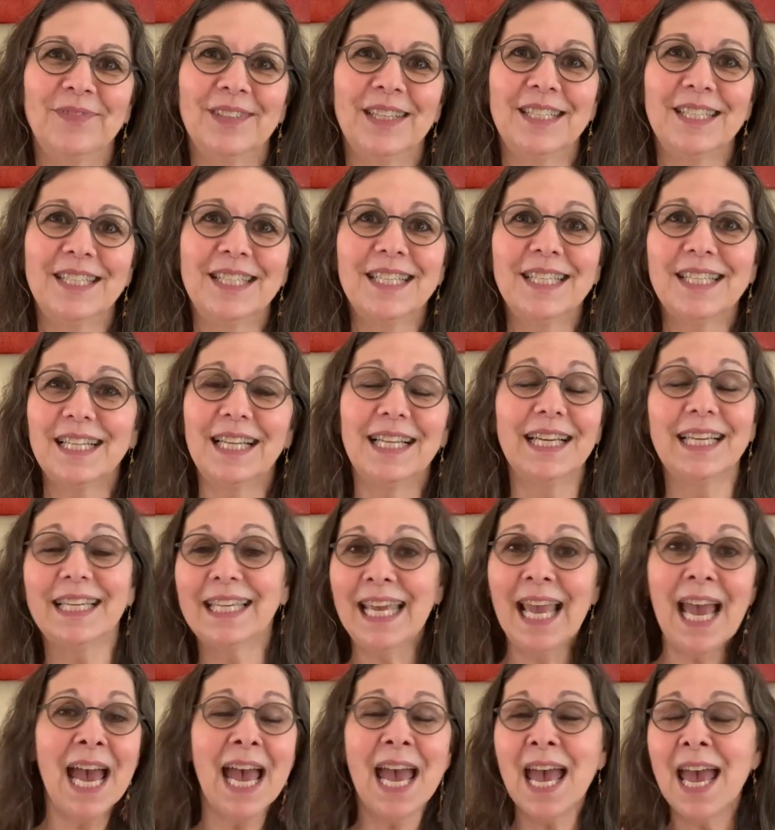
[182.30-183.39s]
And she's like,
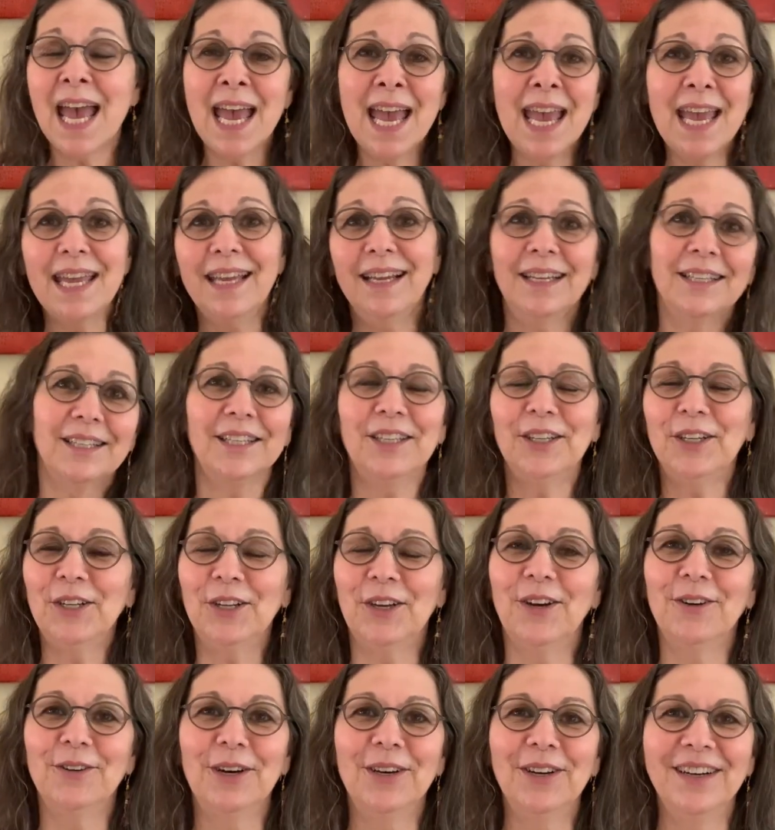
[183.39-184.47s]
yay, you
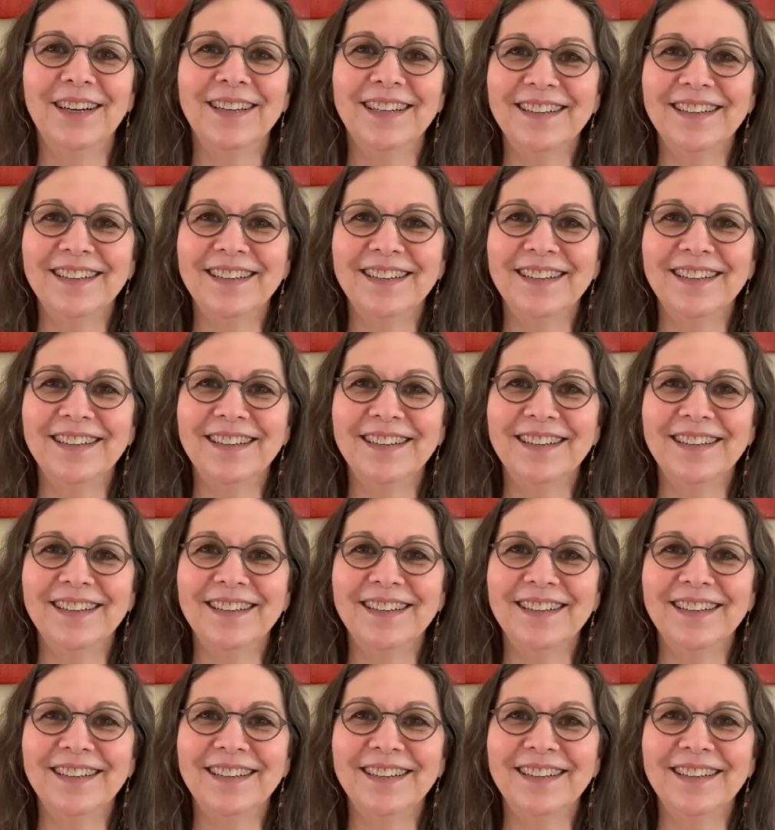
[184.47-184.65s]
know.